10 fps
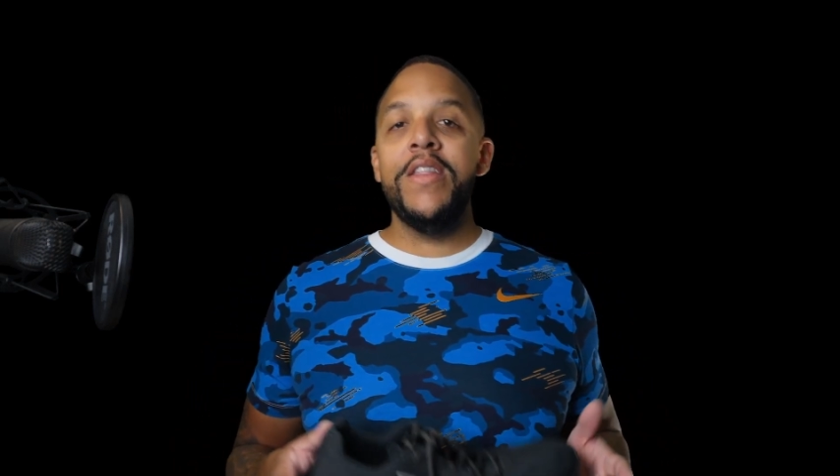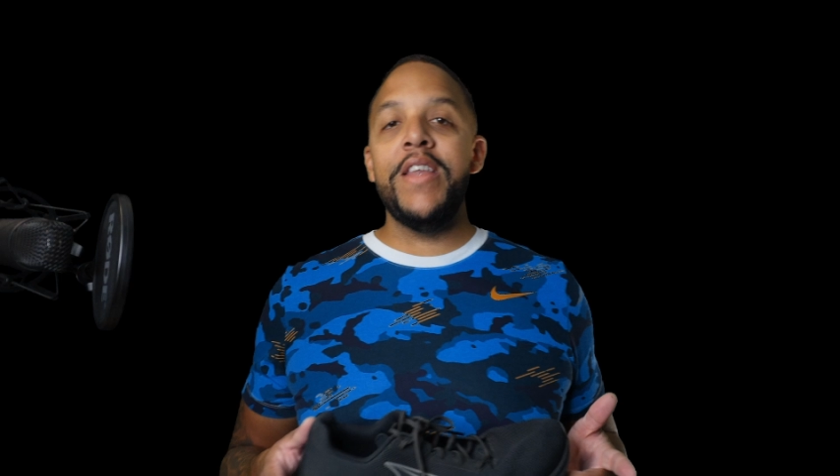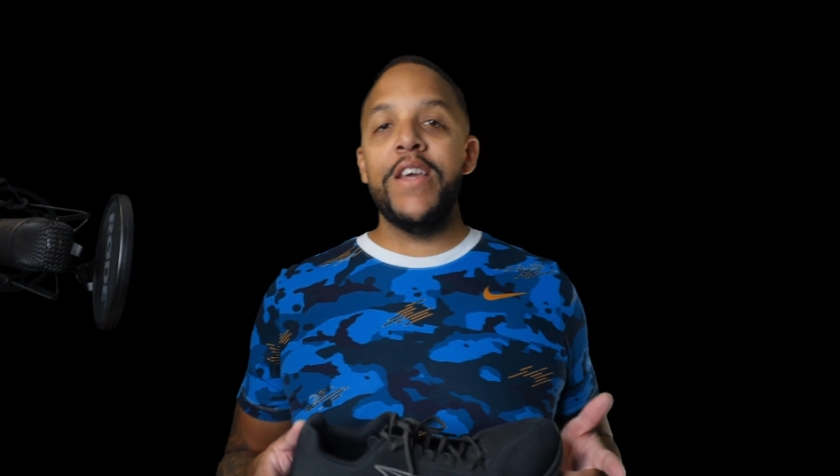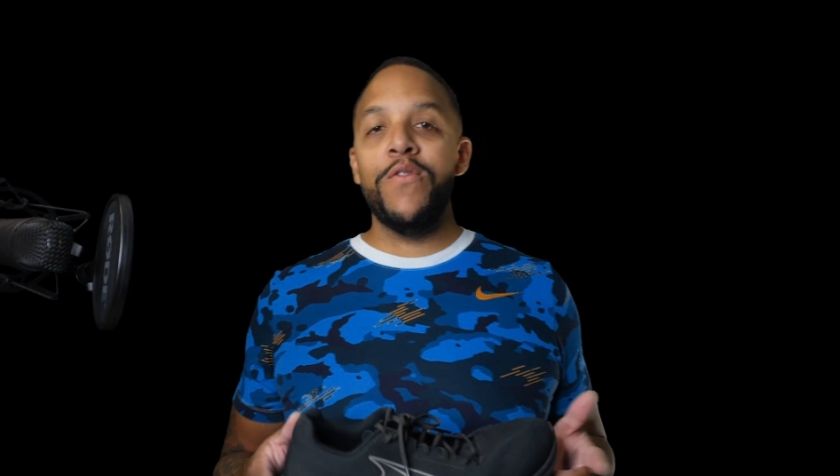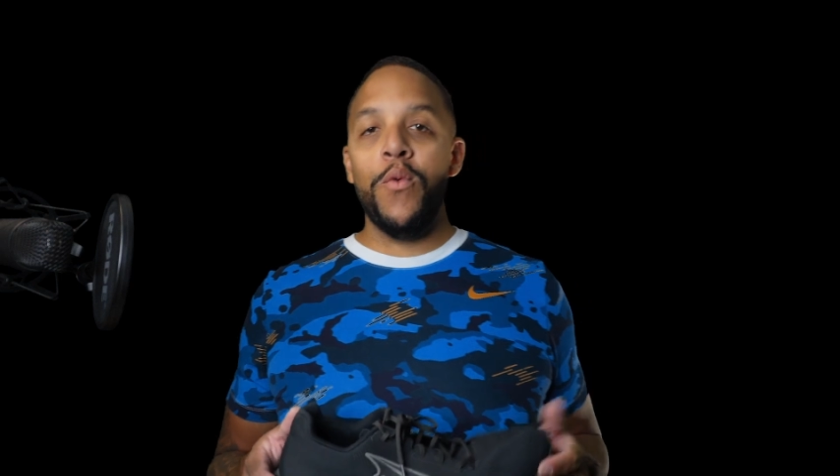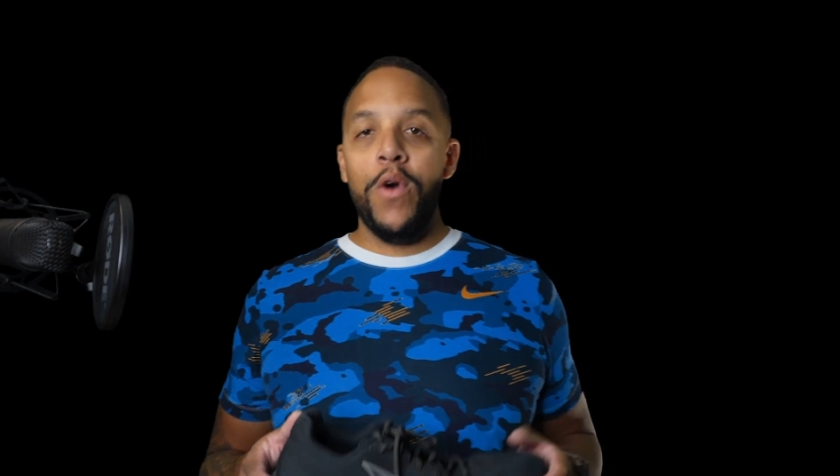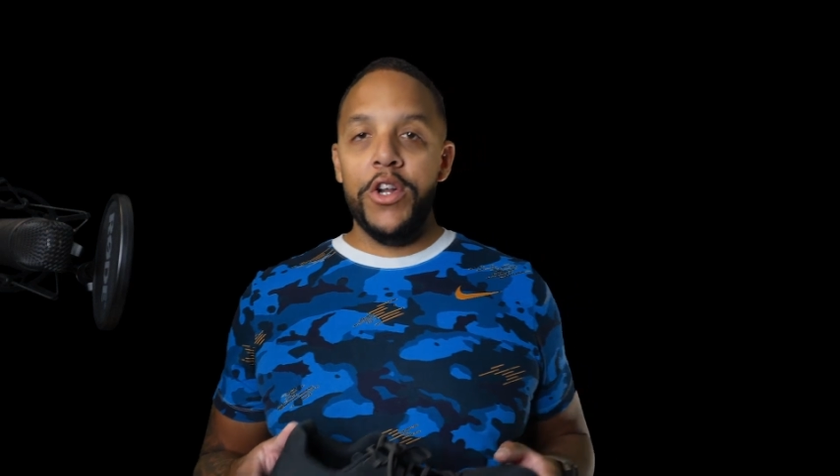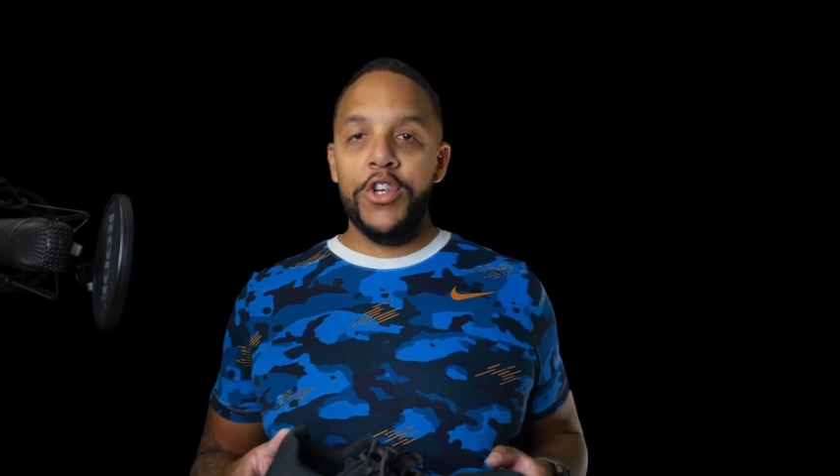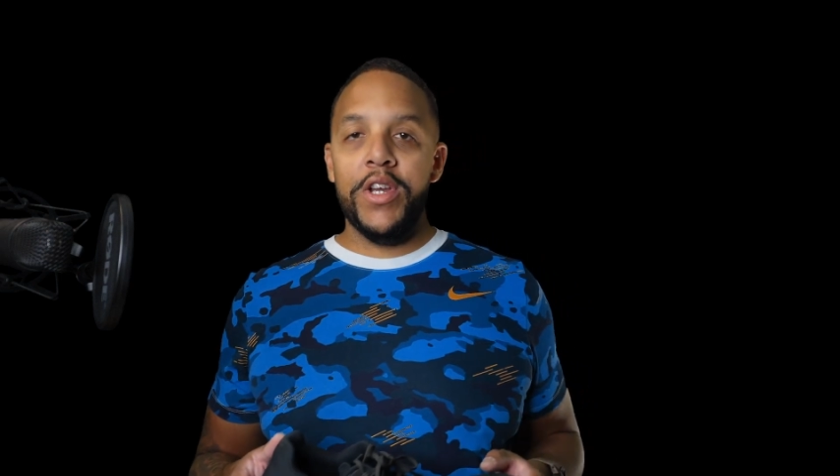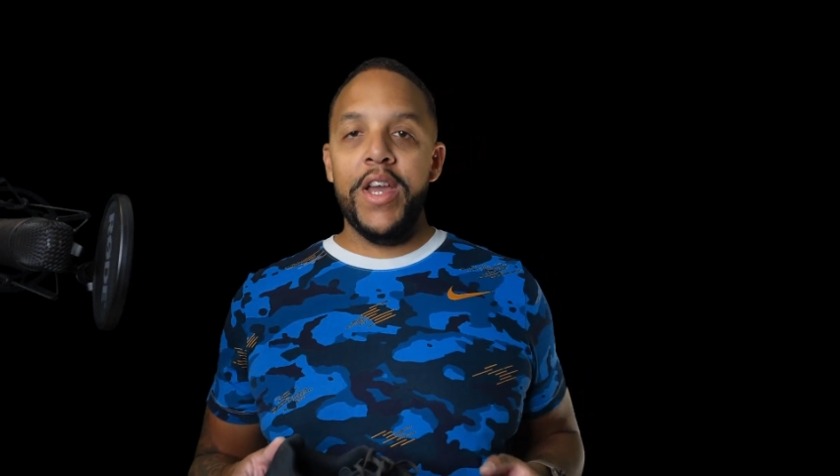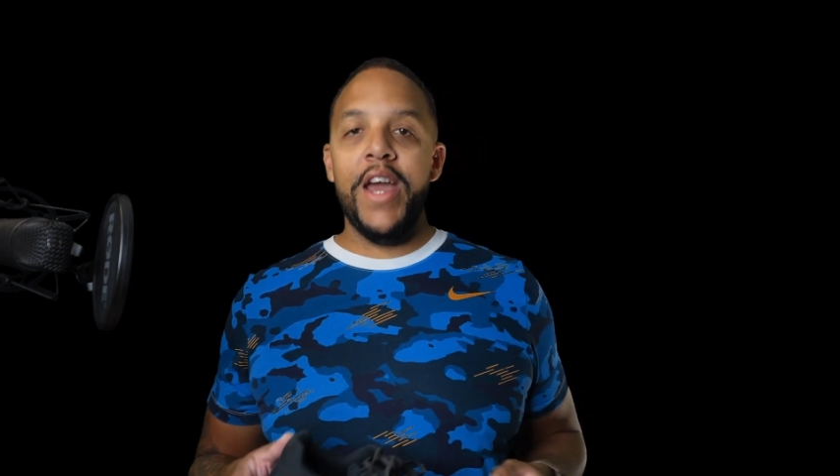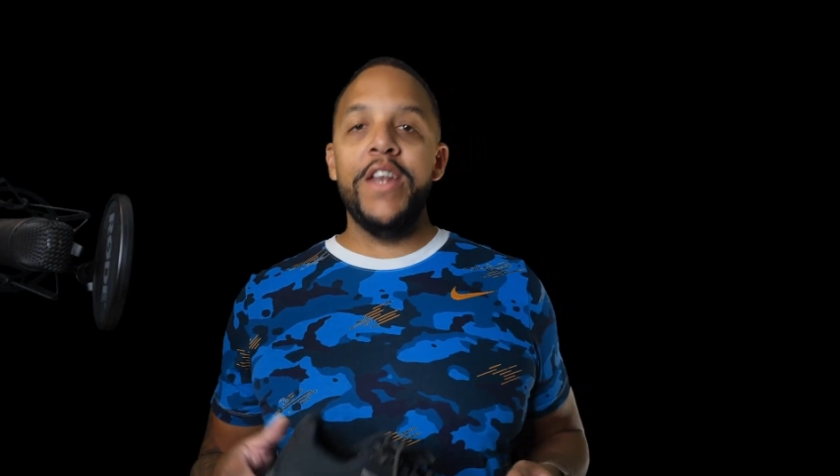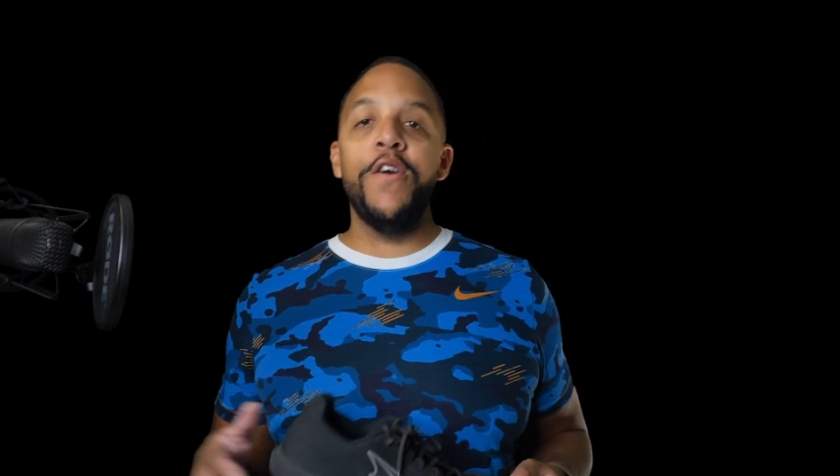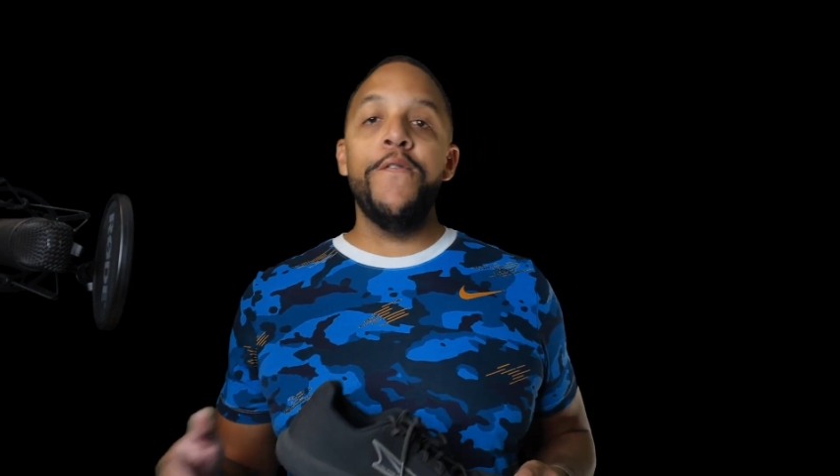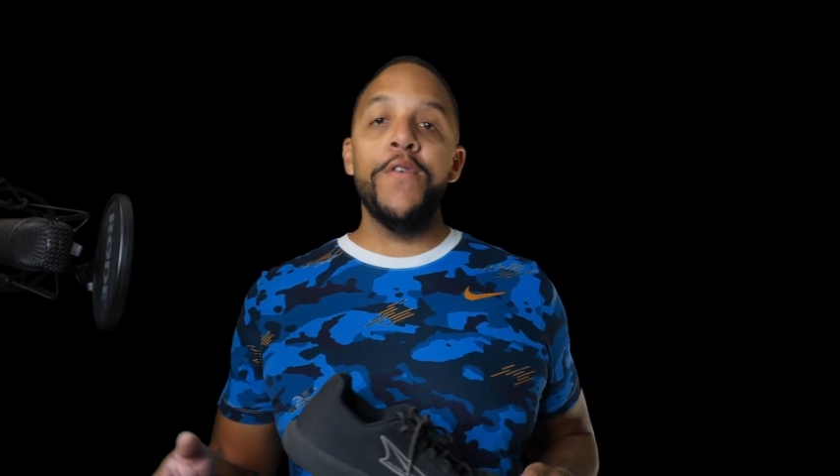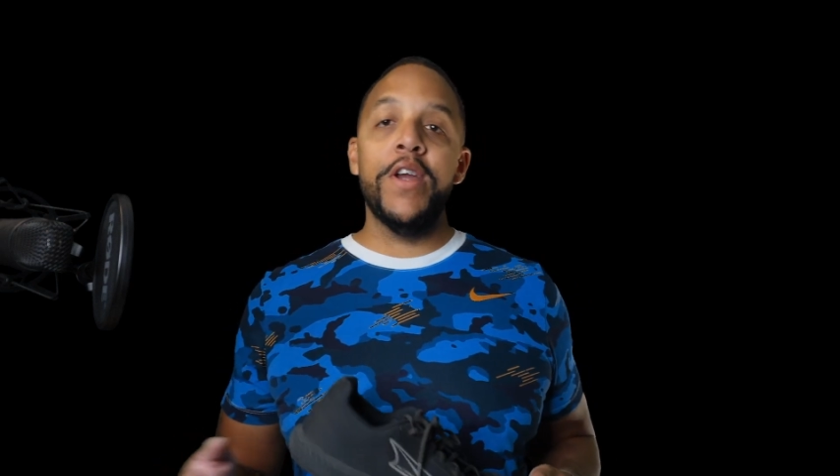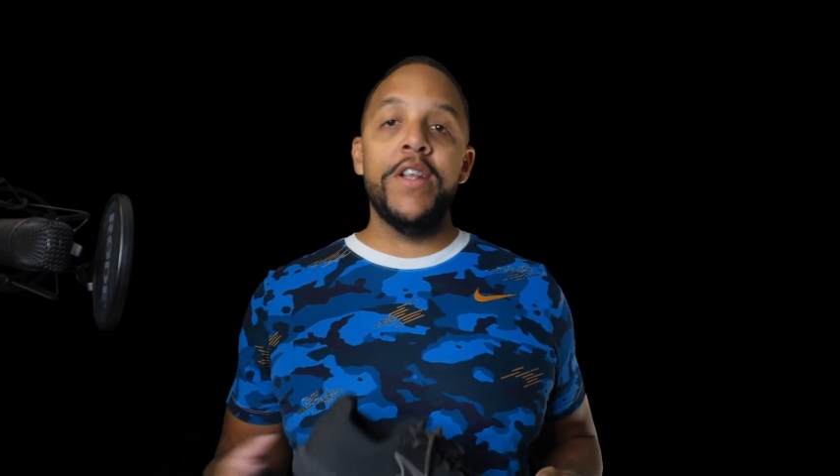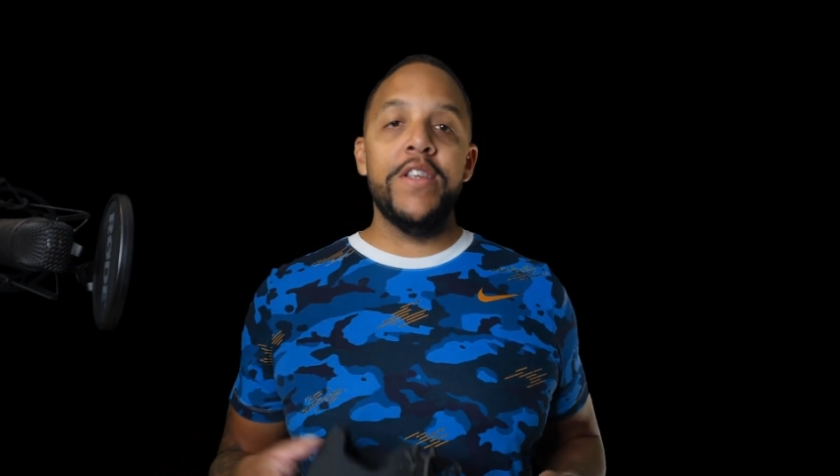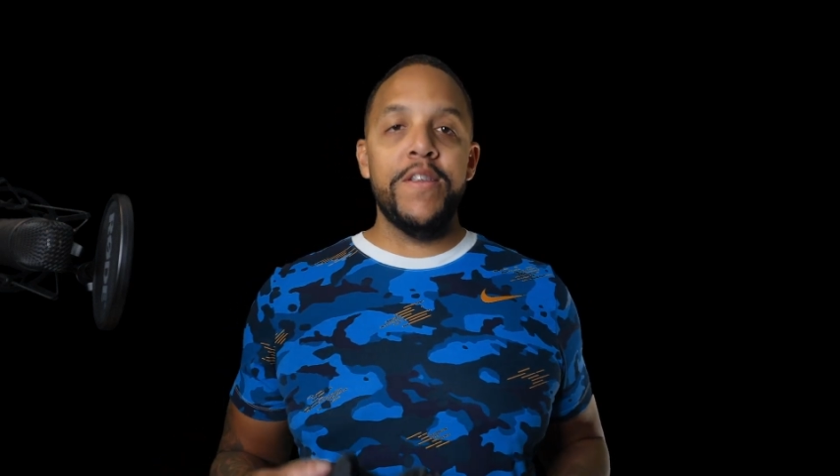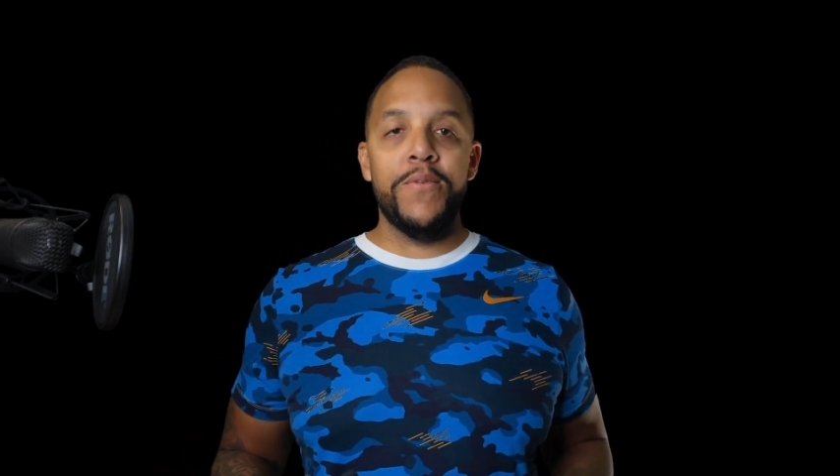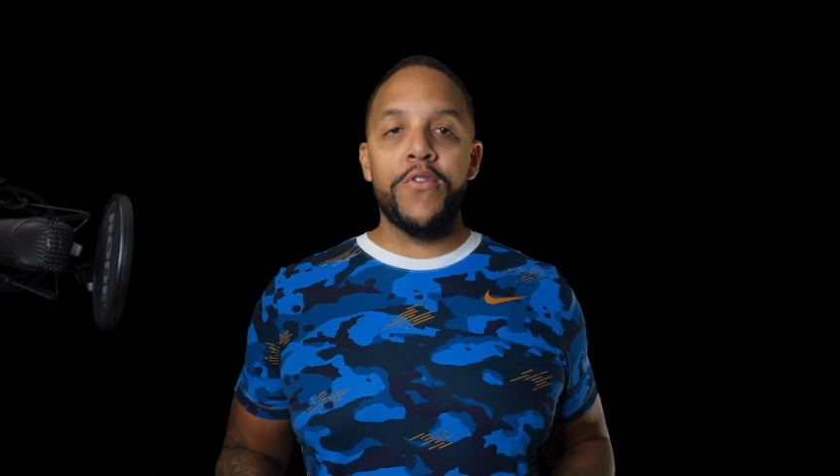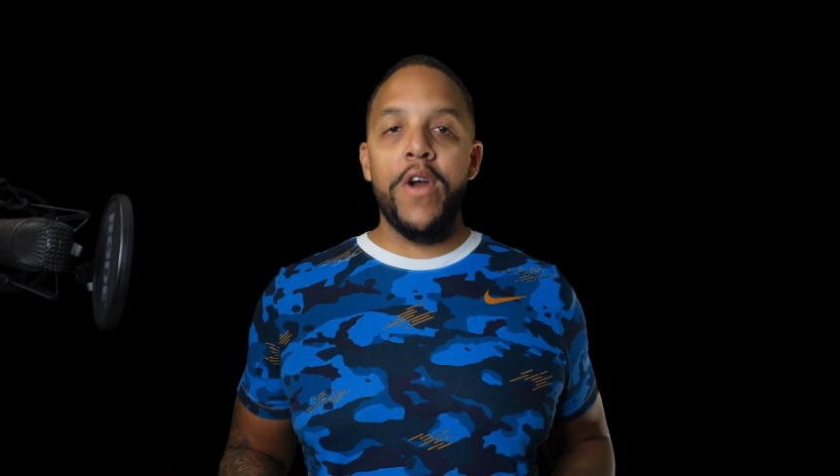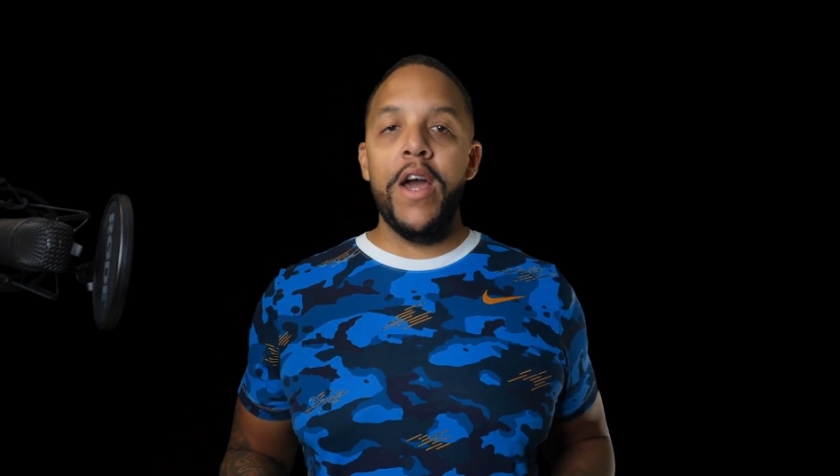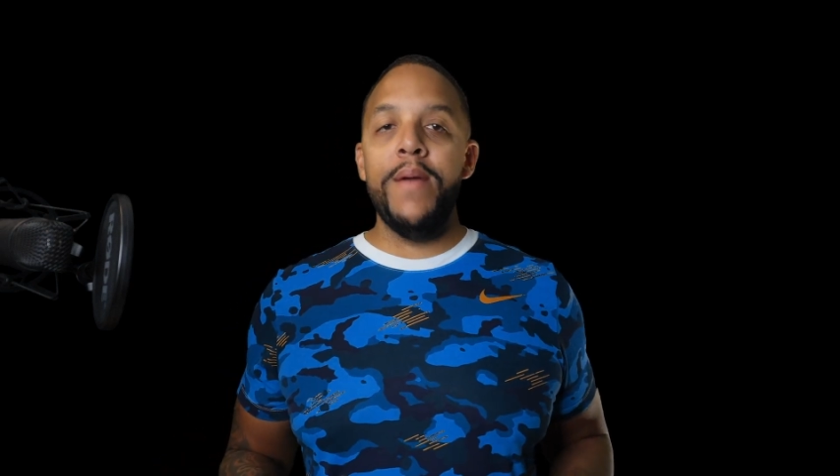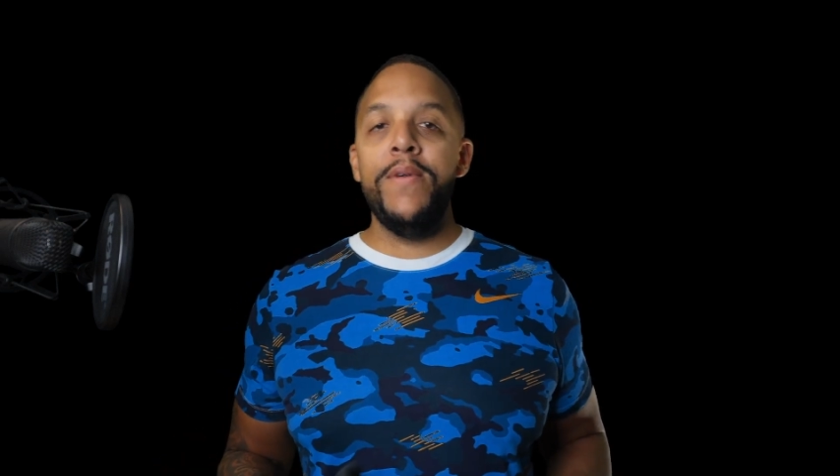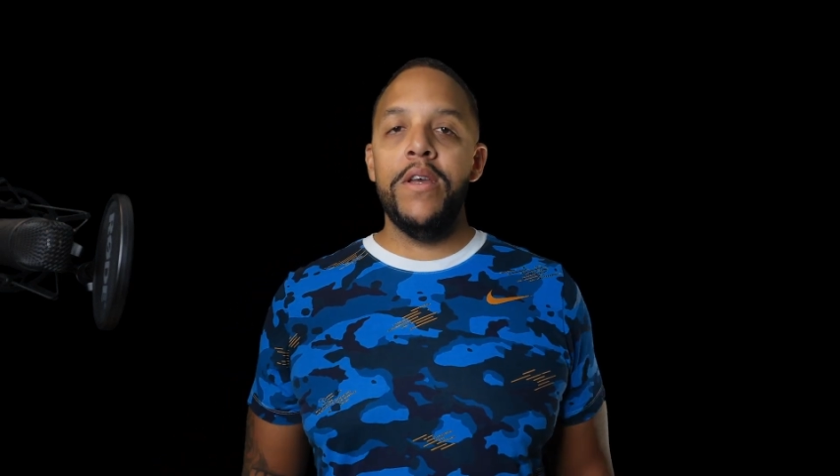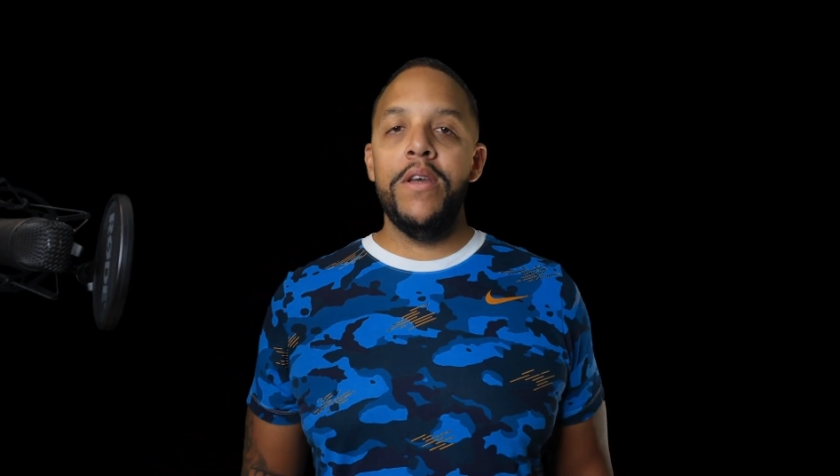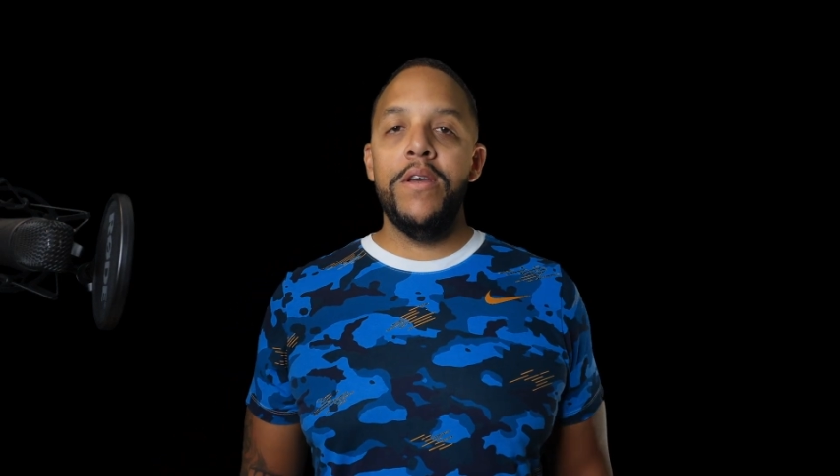Thanks for watching, and don't forget to subscribe.